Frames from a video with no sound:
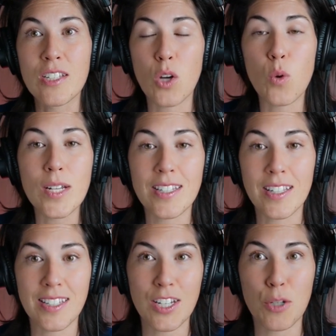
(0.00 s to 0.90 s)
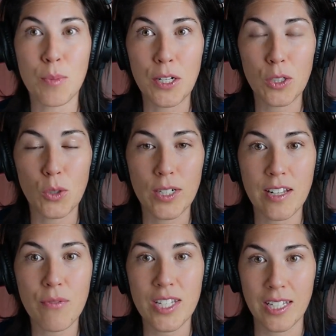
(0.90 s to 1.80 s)
always thinks they should be in a caloric
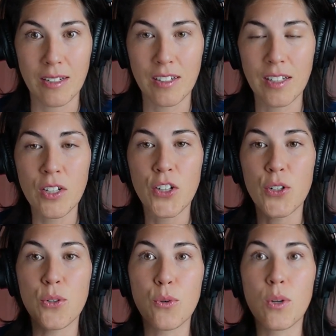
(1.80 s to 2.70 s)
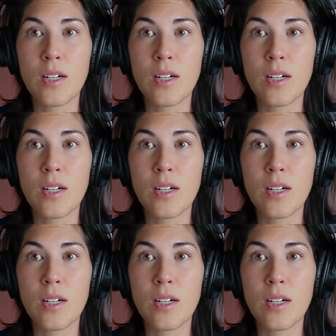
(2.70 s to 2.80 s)
deficit, who